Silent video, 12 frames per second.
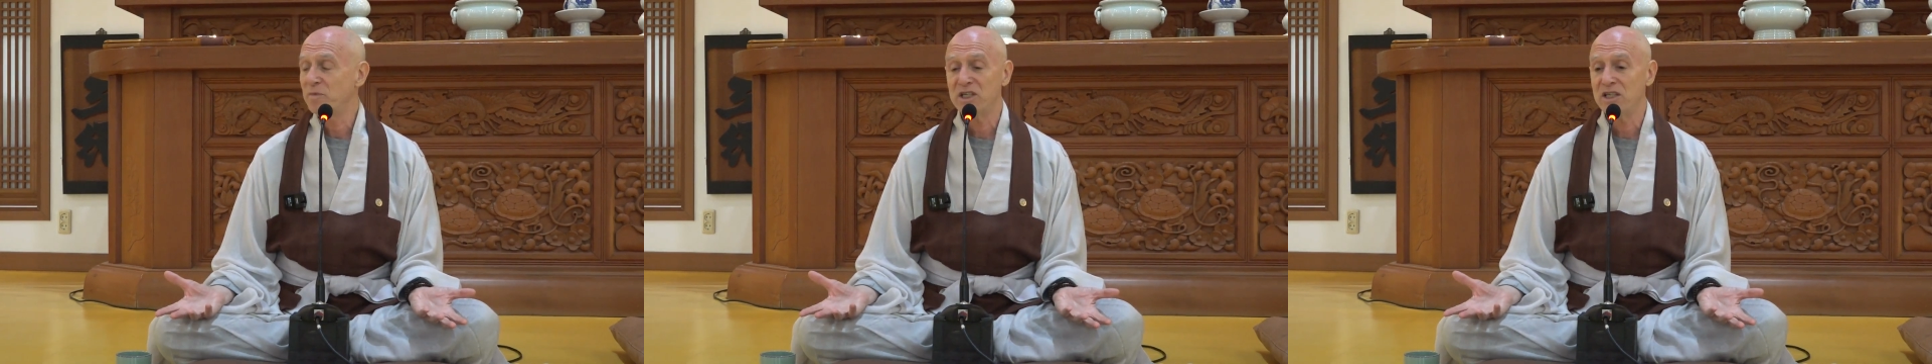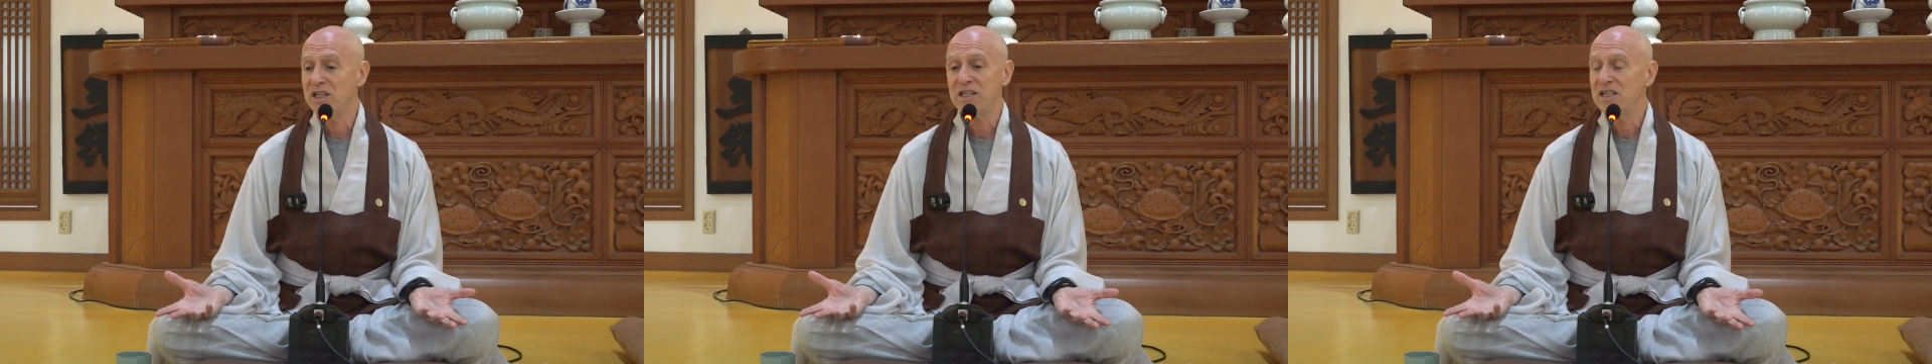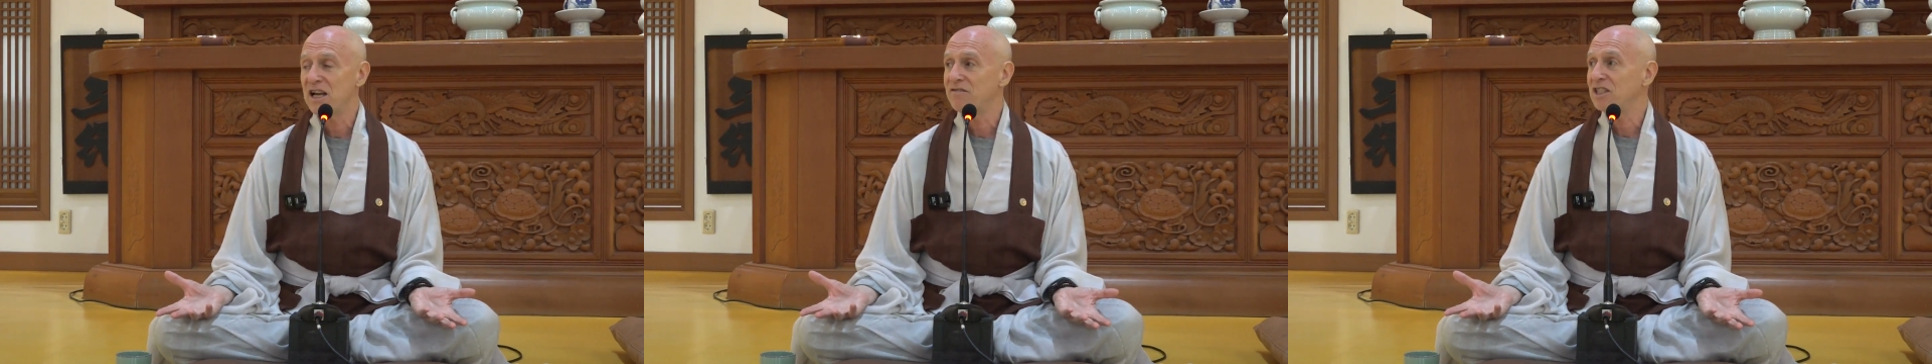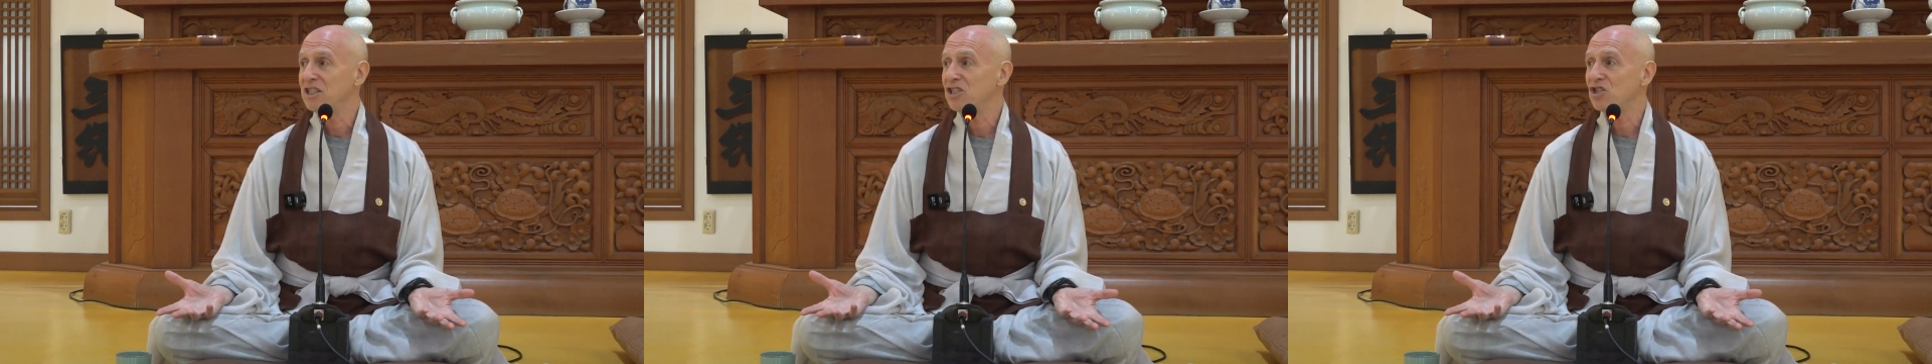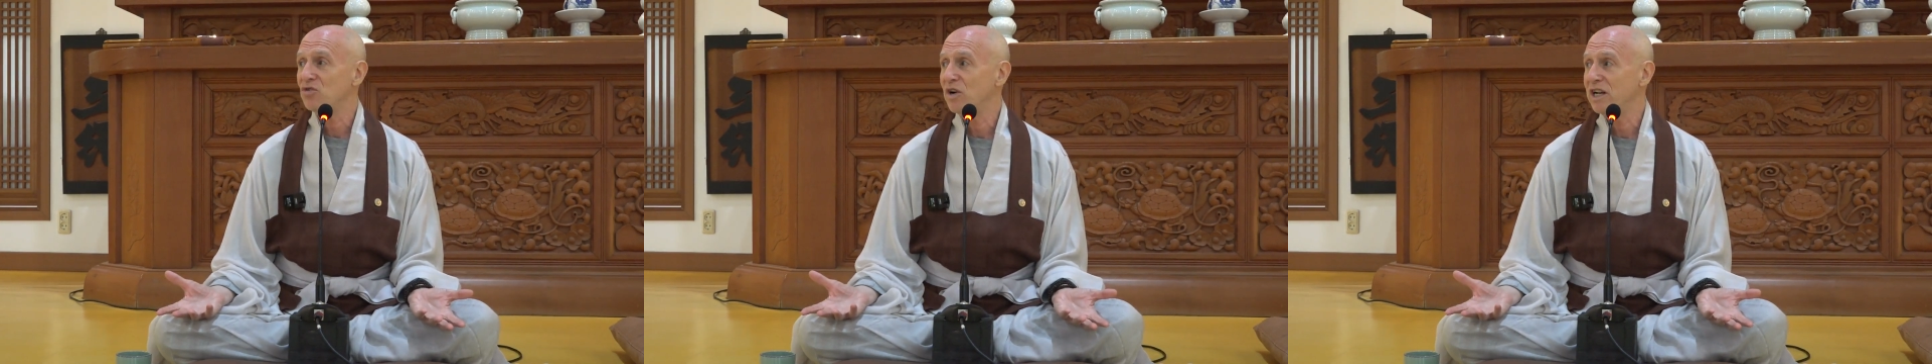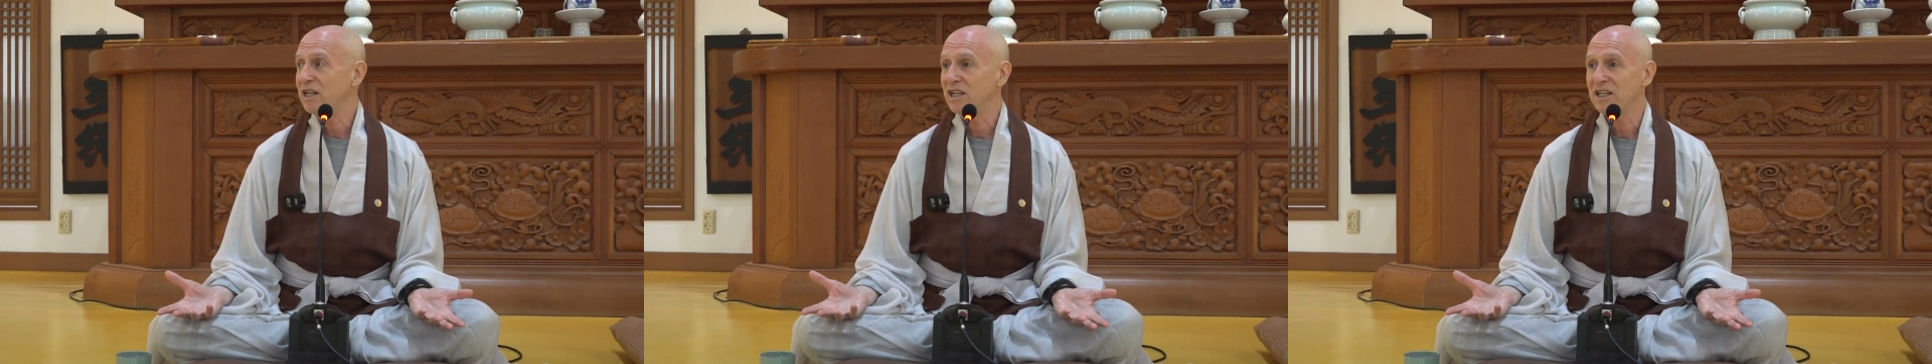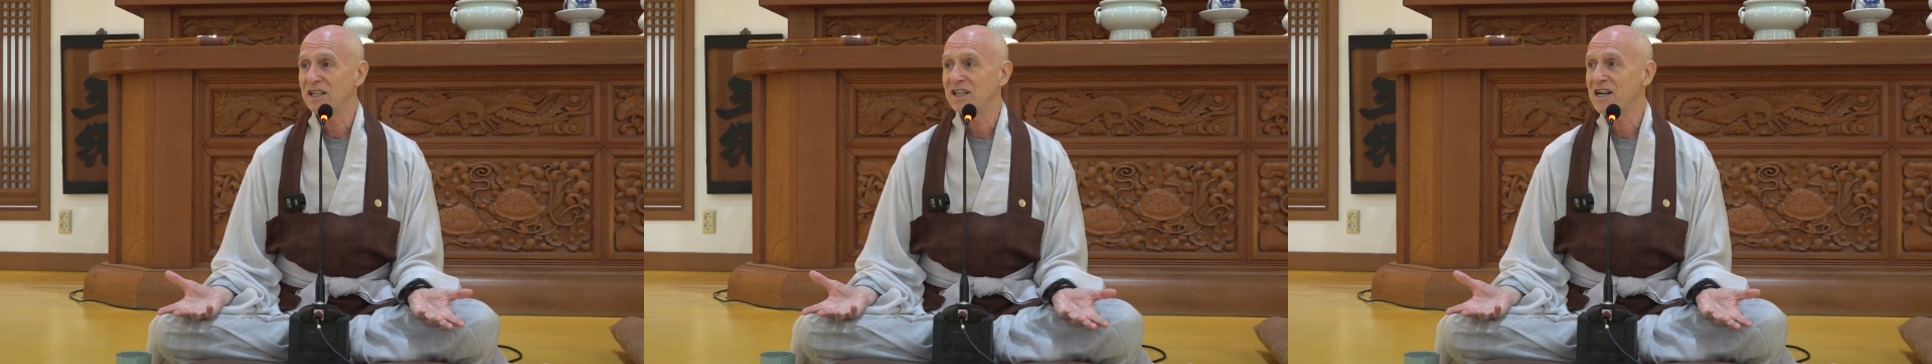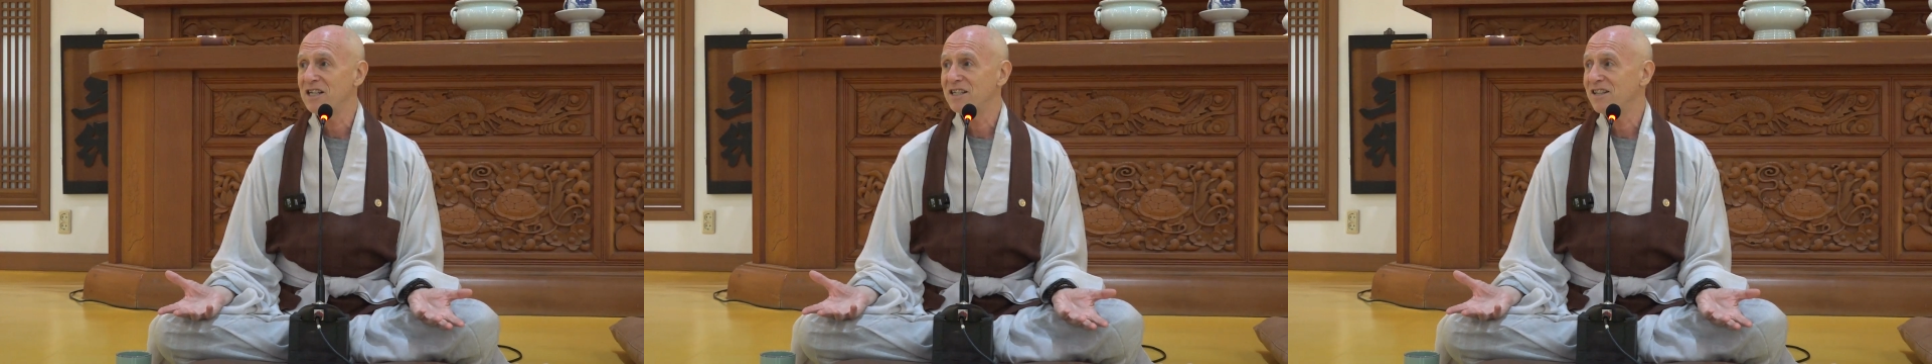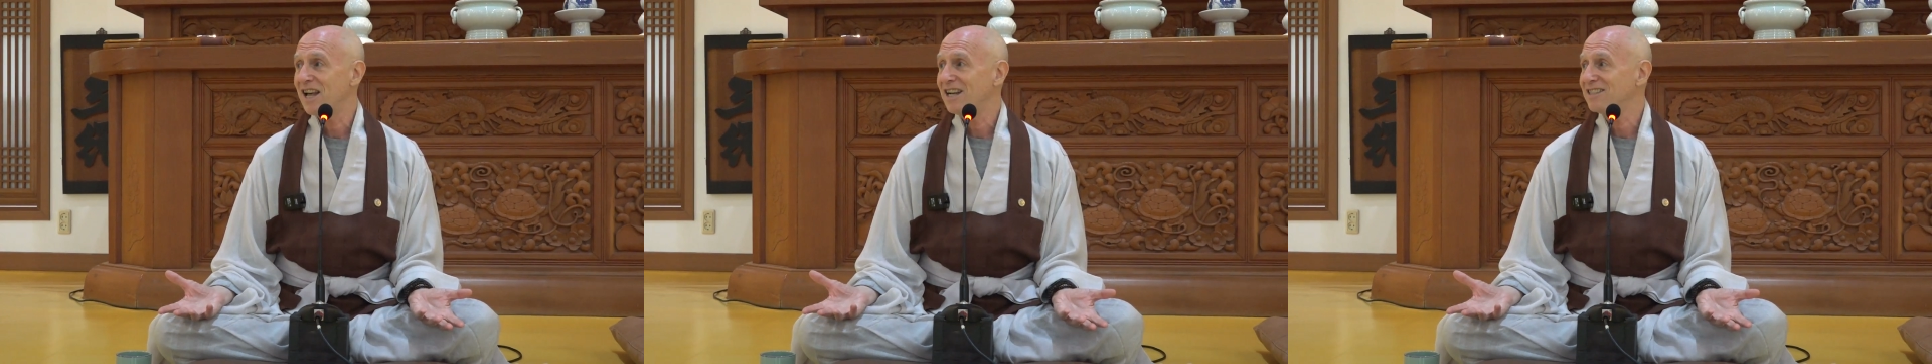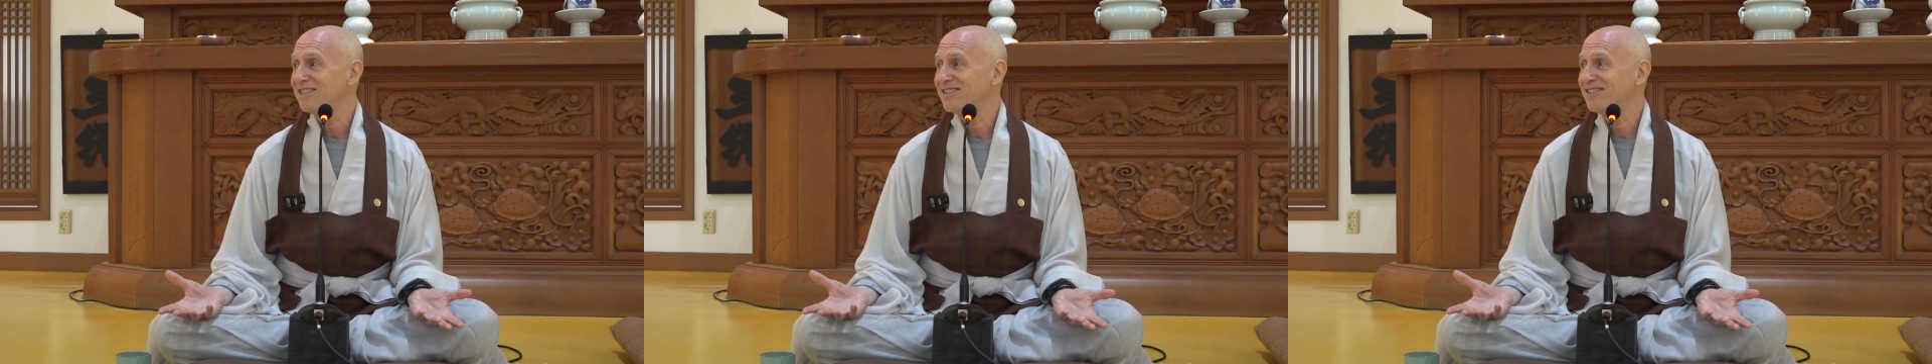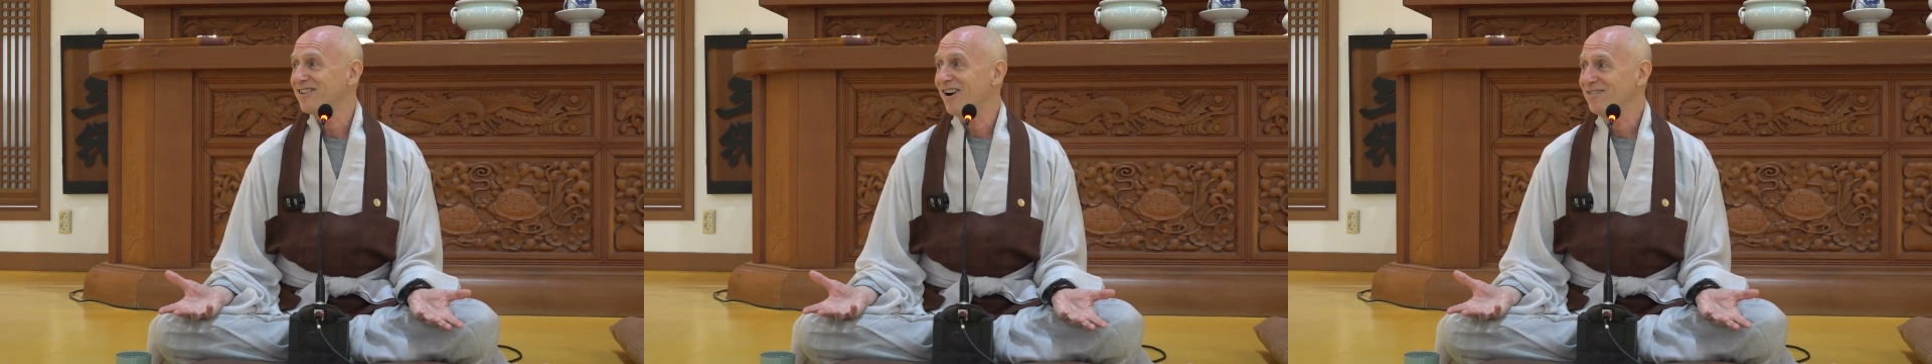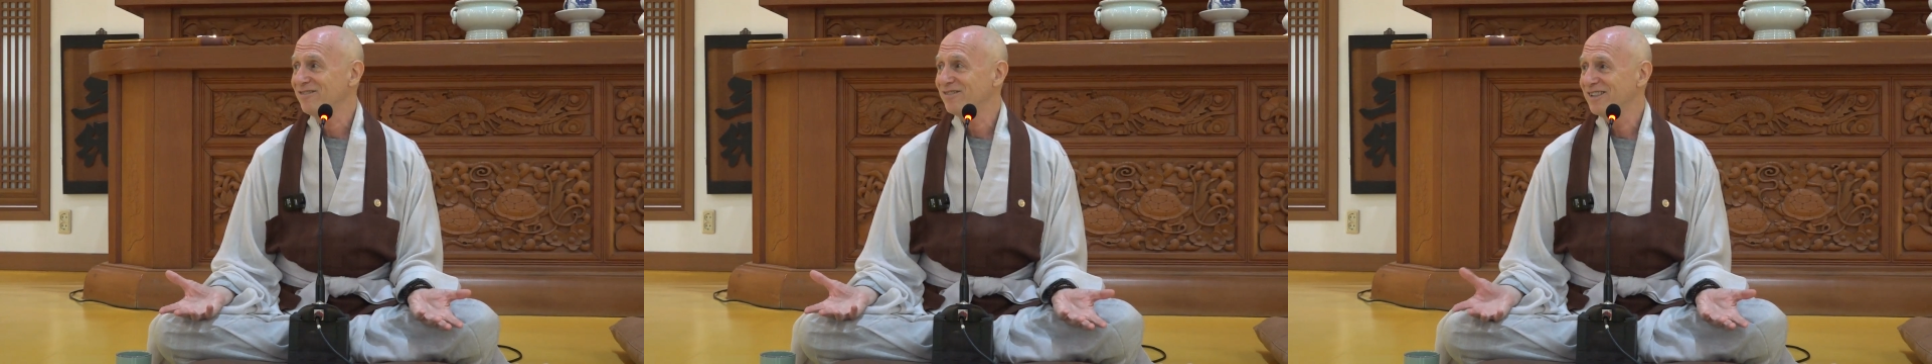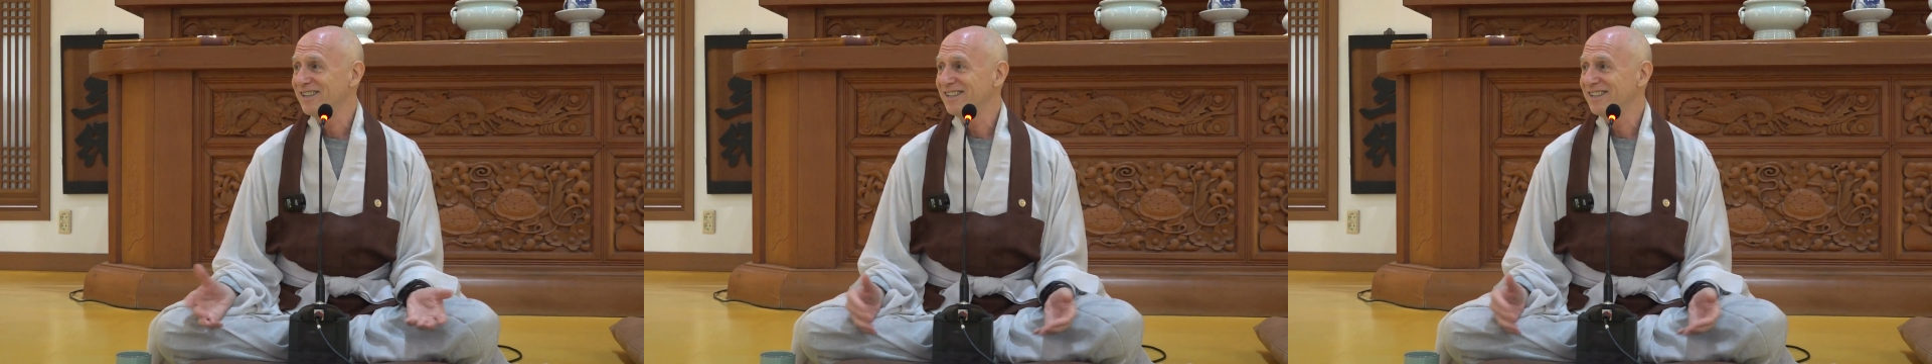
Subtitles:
but he didn't have any training in any of that stuff.